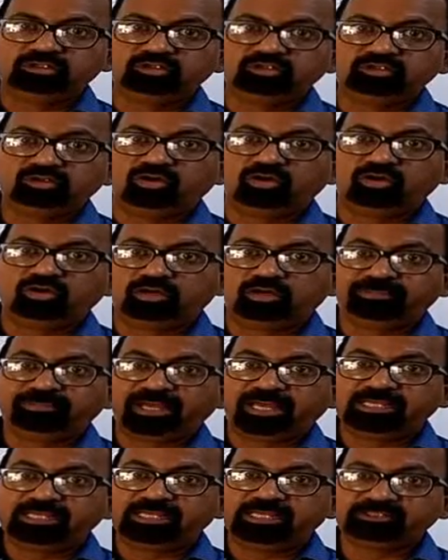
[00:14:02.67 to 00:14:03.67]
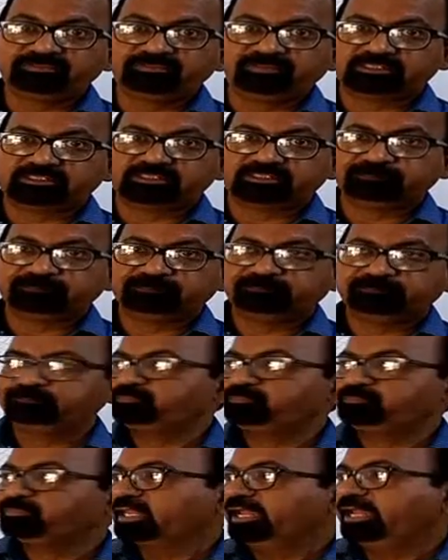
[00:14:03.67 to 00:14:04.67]
occupies space.
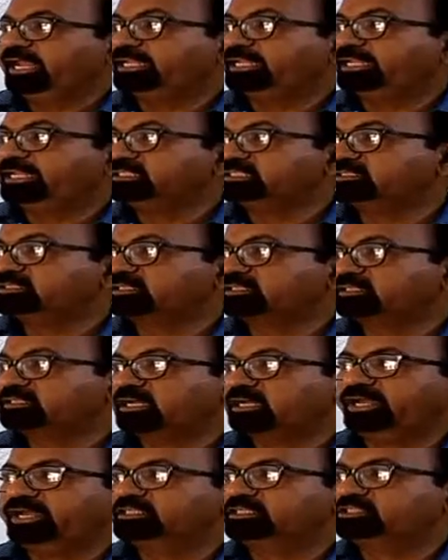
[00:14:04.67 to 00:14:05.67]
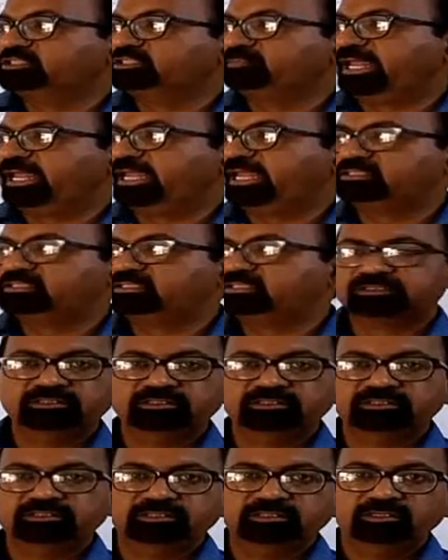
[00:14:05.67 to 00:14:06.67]
It is covering the space
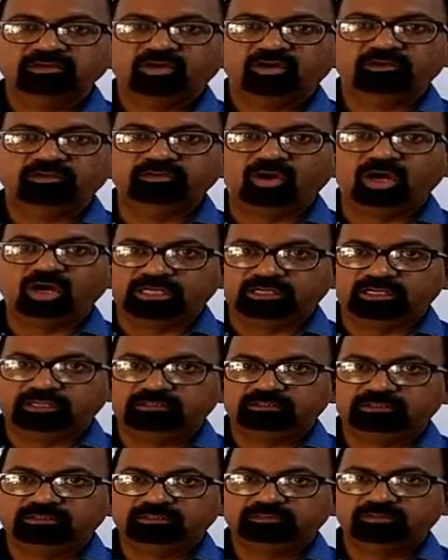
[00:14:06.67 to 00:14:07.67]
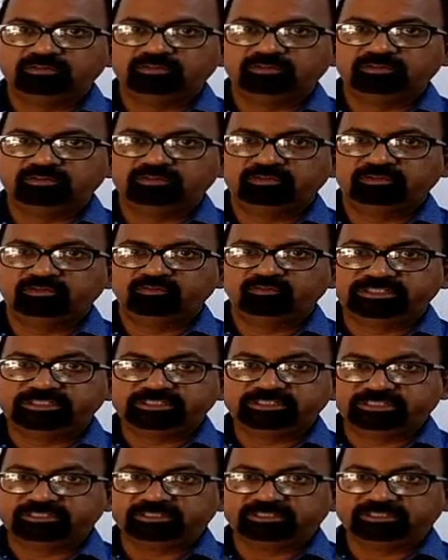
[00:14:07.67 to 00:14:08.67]
of the bottle which is present
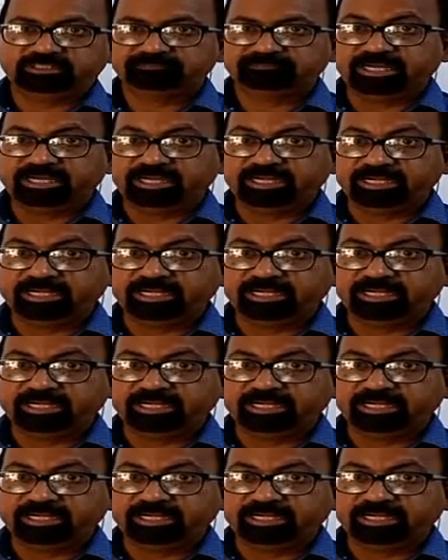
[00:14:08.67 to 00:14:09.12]
in it.